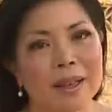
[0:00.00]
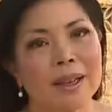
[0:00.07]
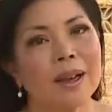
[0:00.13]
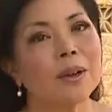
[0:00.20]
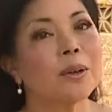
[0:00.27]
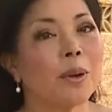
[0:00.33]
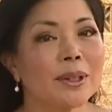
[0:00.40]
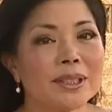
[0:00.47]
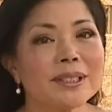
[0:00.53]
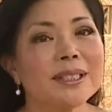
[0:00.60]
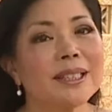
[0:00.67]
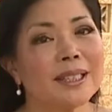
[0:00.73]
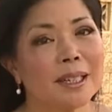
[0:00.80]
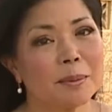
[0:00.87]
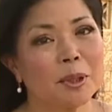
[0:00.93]
According to
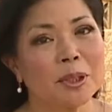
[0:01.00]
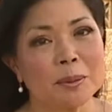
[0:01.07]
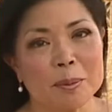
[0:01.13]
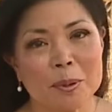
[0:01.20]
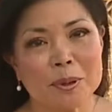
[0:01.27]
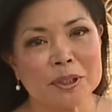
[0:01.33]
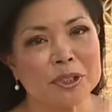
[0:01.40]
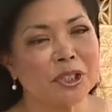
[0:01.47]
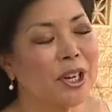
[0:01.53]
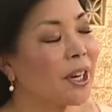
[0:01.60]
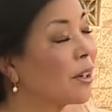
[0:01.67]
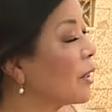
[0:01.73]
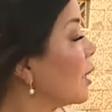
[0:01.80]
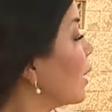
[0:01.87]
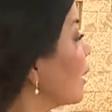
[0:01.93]
the neighborhood board
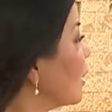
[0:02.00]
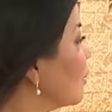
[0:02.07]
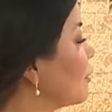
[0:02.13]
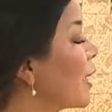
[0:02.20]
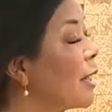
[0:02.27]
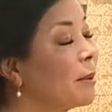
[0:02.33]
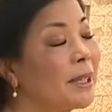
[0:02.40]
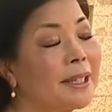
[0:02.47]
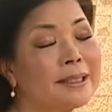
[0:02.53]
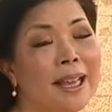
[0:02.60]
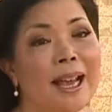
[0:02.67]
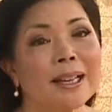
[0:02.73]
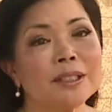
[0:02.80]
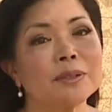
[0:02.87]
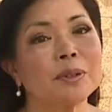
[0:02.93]
chair, the family has
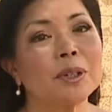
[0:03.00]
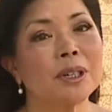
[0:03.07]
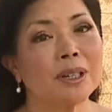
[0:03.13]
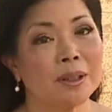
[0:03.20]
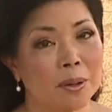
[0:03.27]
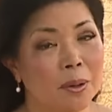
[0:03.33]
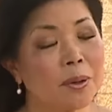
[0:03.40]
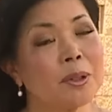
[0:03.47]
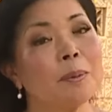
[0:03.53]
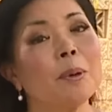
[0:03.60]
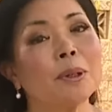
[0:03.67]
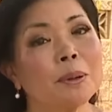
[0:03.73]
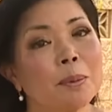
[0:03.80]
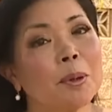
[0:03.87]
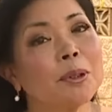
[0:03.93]
asked for a
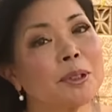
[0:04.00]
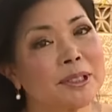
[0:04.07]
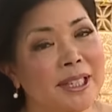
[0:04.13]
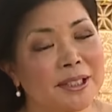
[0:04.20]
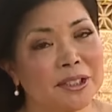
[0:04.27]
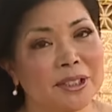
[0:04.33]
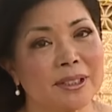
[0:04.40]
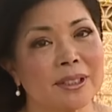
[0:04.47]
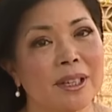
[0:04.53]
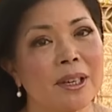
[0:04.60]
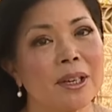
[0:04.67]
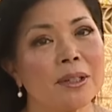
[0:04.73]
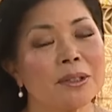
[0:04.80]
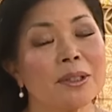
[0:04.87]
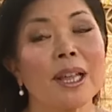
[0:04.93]
ho'oponopono session
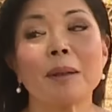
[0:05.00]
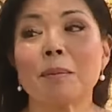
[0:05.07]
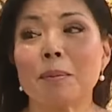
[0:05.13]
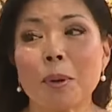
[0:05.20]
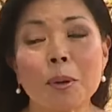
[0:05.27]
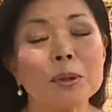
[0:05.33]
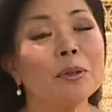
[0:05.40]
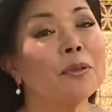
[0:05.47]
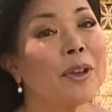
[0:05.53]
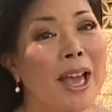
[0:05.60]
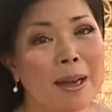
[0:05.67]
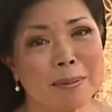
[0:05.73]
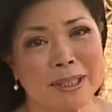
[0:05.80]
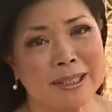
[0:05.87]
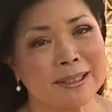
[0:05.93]
so that both
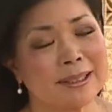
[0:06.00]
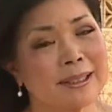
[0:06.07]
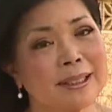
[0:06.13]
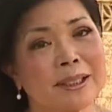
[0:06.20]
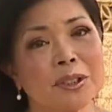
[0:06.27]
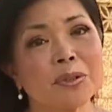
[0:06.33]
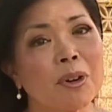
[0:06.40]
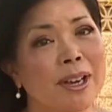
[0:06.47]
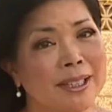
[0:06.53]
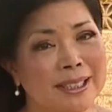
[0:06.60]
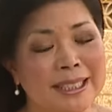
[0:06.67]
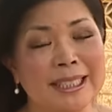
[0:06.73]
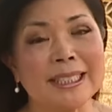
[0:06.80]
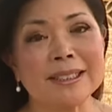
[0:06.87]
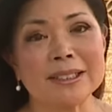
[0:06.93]
families can try and
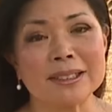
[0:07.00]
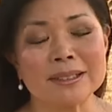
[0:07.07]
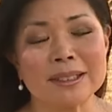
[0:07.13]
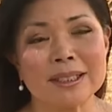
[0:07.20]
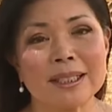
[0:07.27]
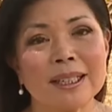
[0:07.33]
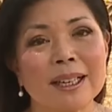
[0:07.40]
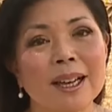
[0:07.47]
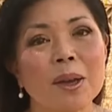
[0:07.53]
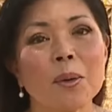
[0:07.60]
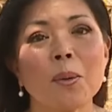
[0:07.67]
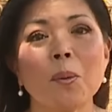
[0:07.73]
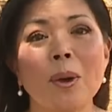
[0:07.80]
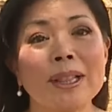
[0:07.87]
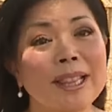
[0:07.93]
heal.
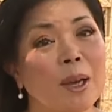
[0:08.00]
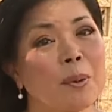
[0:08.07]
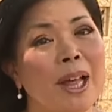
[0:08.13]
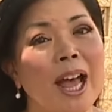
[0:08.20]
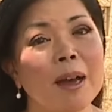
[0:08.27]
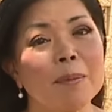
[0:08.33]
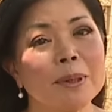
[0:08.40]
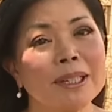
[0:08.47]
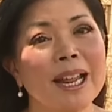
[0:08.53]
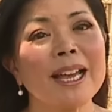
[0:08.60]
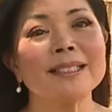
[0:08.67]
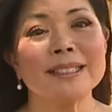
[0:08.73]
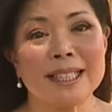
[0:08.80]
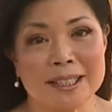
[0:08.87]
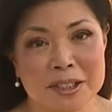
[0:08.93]
When that will happen
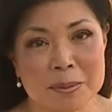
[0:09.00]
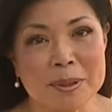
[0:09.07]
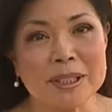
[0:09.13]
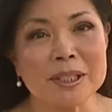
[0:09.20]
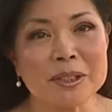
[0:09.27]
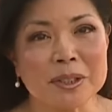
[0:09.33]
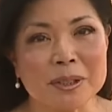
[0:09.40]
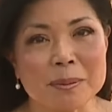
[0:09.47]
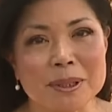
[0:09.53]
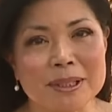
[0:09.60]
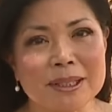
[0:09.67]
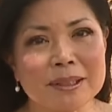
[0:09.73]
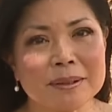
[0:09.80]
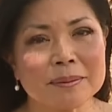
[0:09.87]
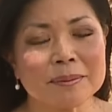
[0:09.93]
has yet to be
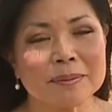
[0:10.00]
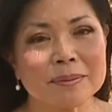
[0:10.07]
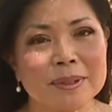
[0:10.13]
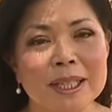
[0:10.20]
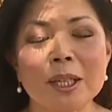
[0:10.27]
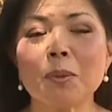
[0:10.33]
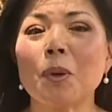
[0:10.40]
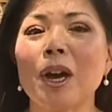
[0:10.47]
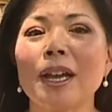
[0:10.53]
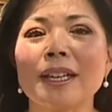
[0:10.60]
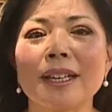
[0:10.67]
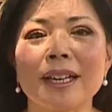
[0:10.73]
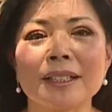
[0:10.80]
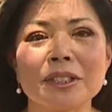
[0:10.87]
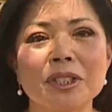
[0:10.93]
determined. In
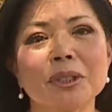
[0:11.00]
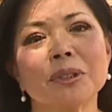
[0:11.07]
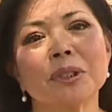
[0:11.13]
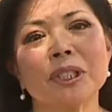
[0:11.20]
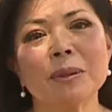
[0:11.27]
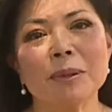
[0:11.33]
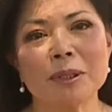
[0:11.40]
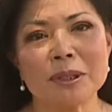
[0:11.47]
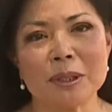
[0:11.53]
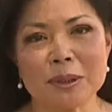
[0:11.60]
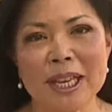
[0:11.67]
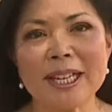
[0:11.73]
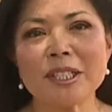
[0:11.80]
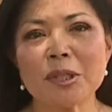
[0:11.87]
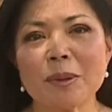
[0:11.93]
Waianae, Joe Kuramoto,
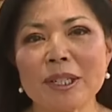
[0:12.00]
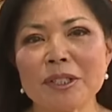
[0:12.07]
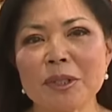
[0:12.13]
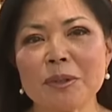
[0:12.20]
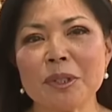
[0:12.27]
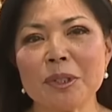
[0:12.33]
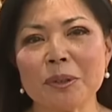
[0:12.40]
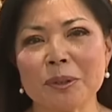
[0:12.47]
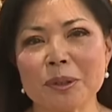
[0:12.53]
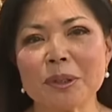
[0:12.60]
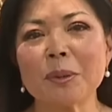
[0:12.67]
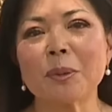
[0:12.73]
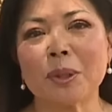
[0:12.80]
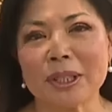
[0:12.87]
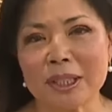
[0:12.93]
KHON2 News,
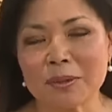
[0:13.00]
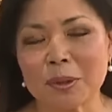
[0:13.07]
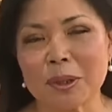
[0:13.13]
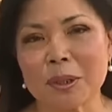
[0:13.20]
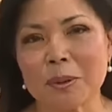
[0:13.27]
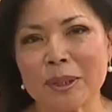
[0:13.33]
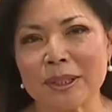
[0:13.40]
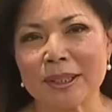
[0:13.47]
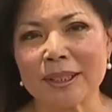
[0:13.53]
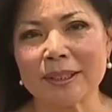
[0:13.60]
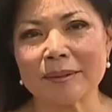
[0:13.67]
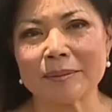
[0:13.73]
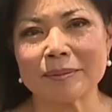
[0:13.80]
working for Hawaii.